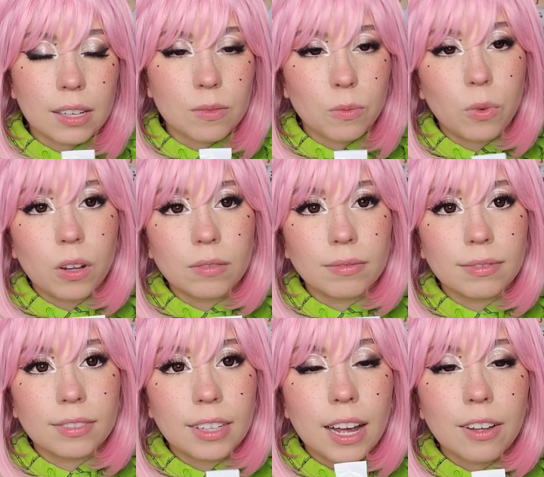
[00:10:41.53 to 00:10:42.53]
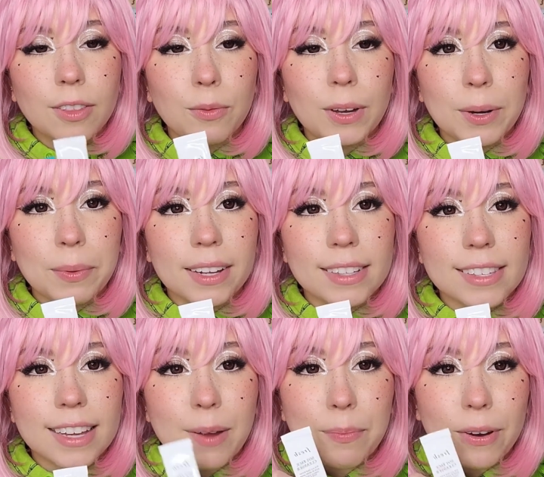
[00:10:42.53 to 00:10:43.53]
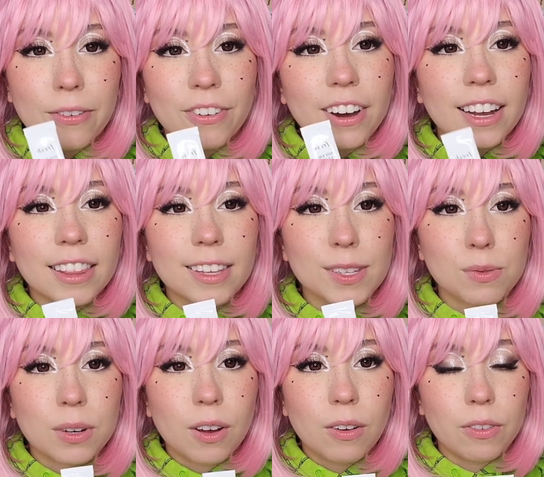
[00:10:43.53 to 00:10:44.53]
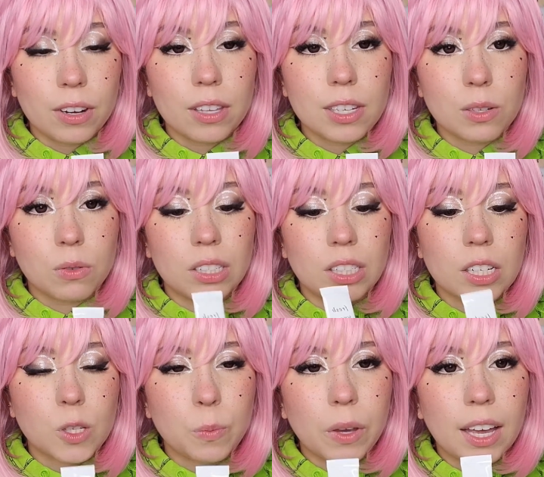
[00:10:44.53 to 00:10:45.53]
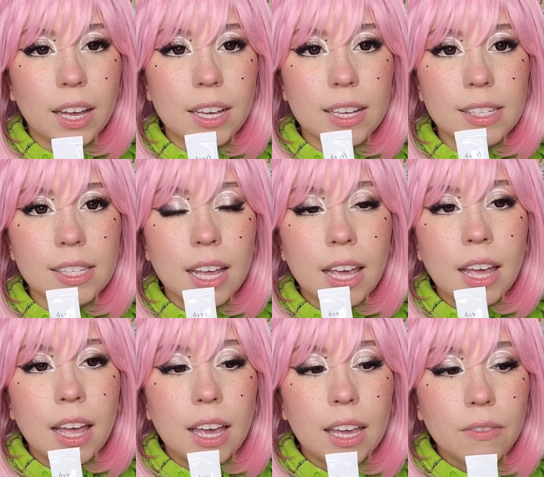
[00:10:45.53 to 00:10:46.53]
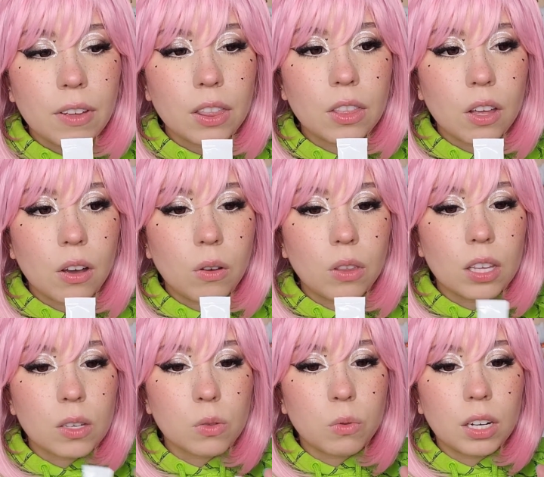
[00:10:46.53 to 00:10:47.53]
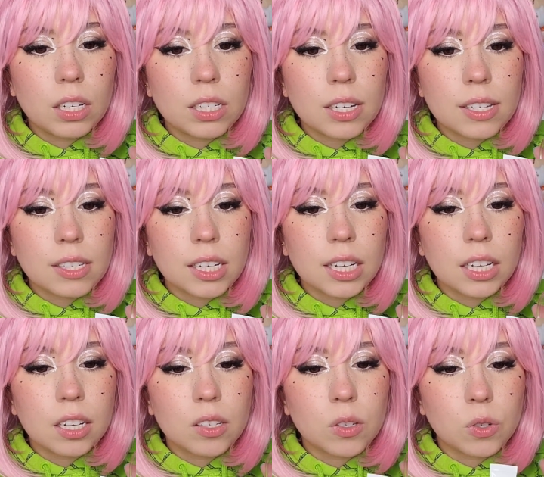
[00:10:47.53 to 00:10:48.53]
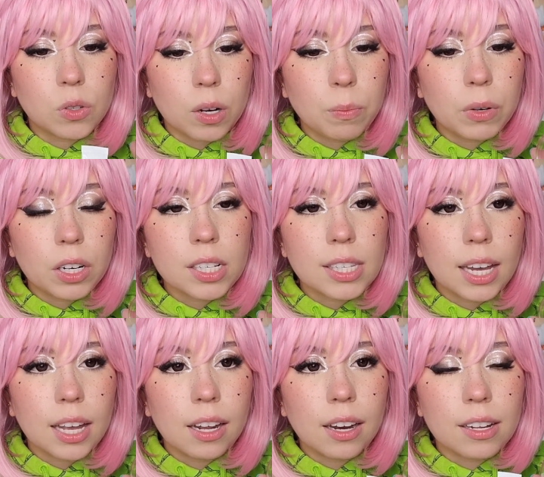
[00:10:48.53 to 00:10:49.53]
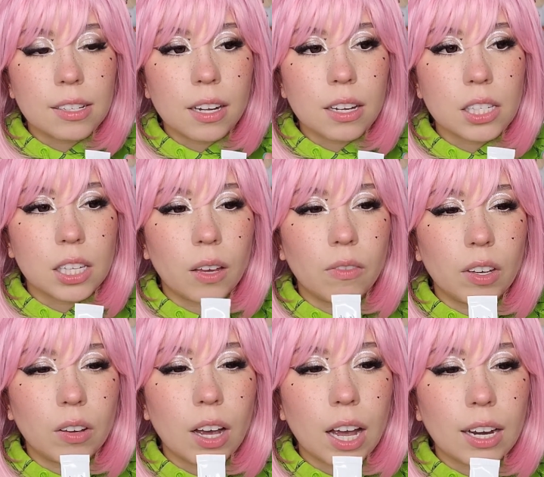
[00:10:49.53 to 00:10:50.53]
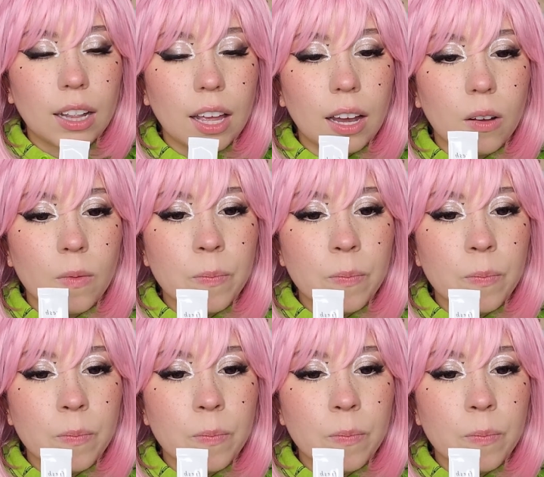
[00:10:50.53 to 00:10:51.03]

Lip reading: well, now in the winter months, I'm preferring this one over this one, just because even though this one doesn't strip your skin, it does leave you kind of like